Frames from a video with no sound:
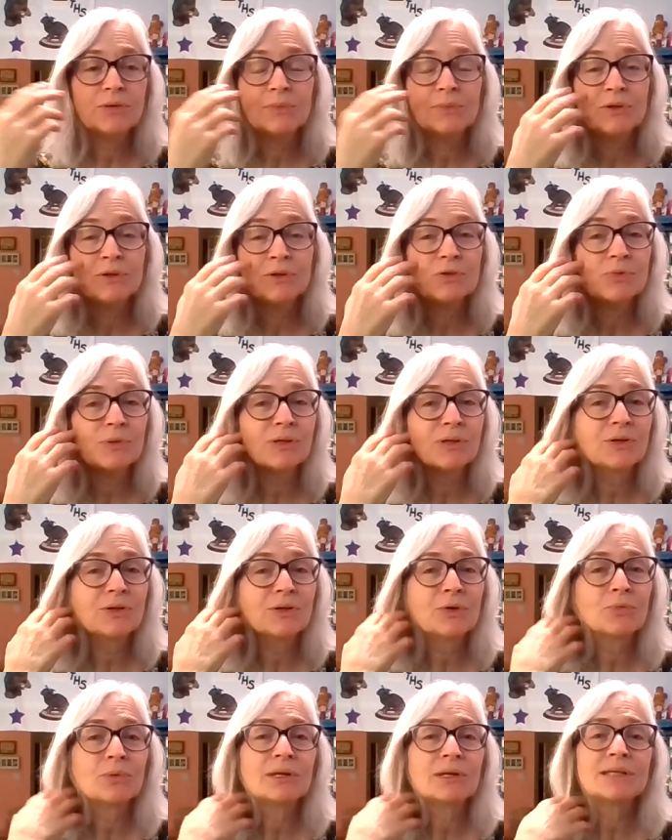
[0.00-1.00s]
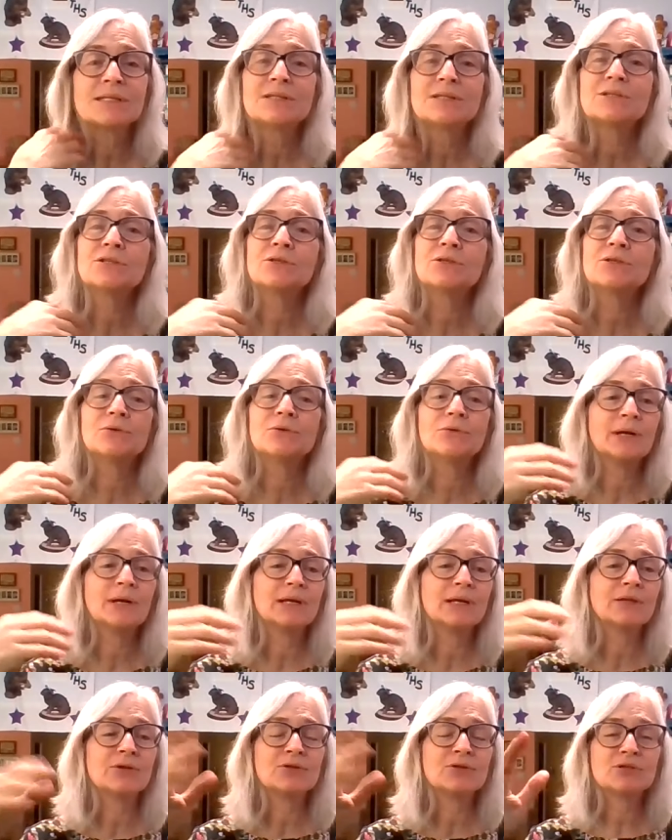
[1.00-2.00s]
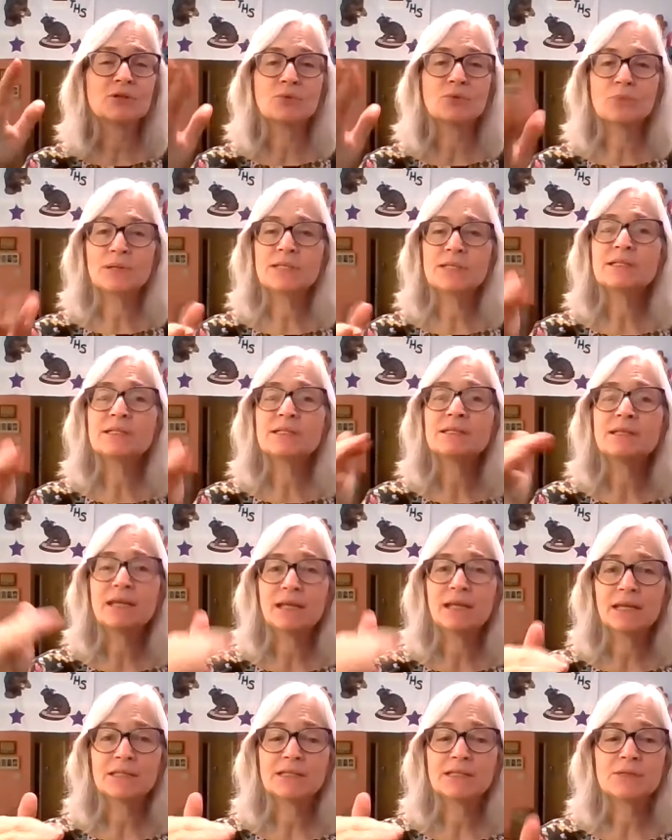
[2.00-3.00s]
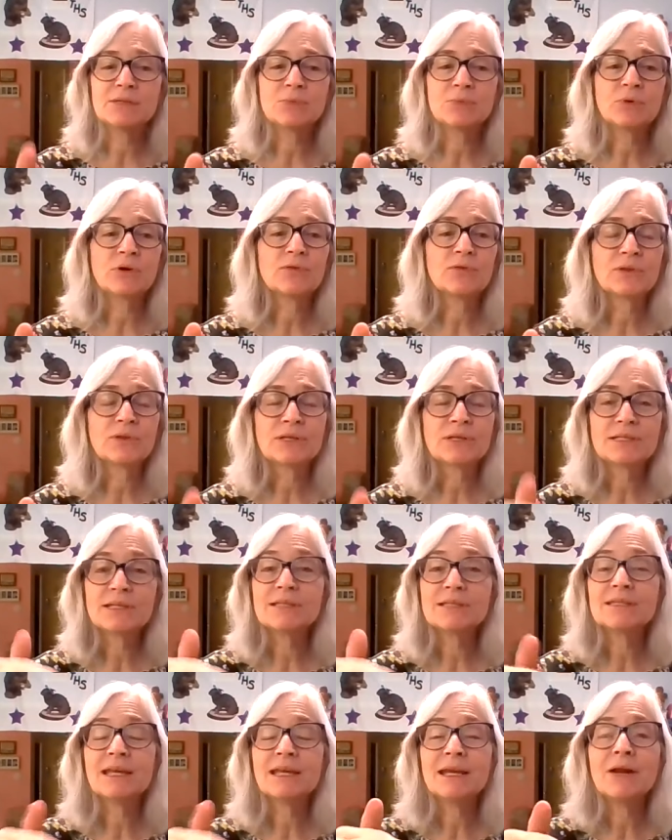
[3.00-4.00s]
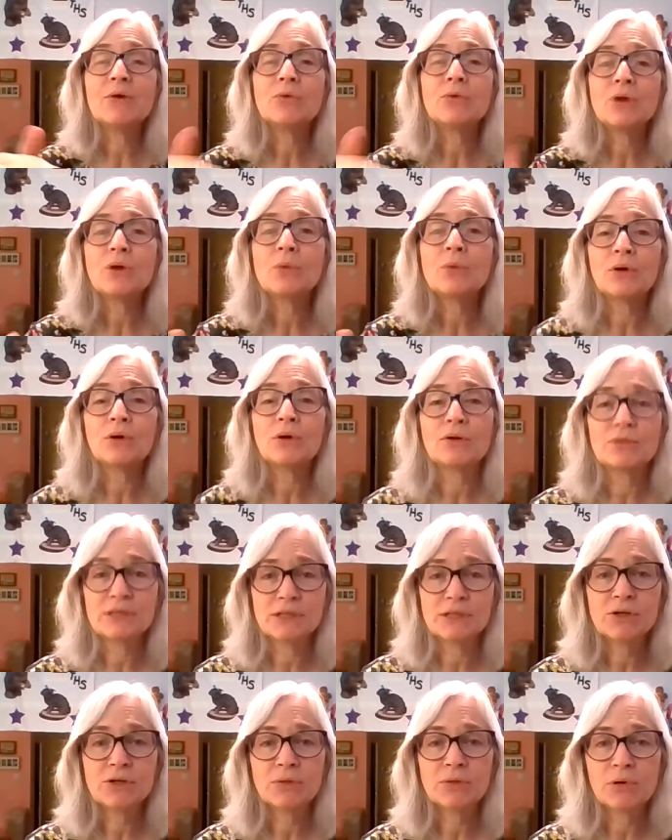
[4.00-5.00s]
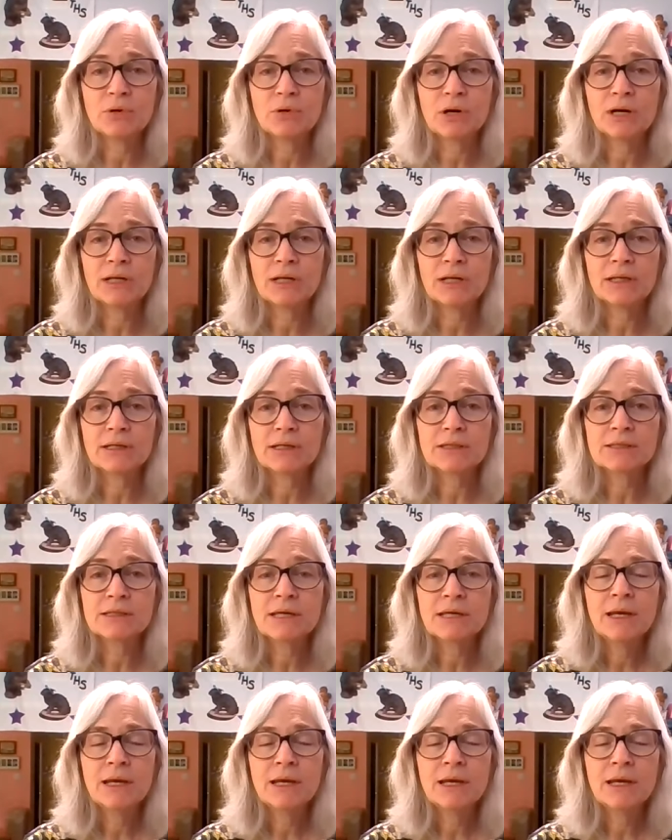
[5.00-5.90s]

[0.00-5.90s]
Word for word: but there's really no reason to and there's no reason to take Etsy's word for this because they don't know what goes into your products.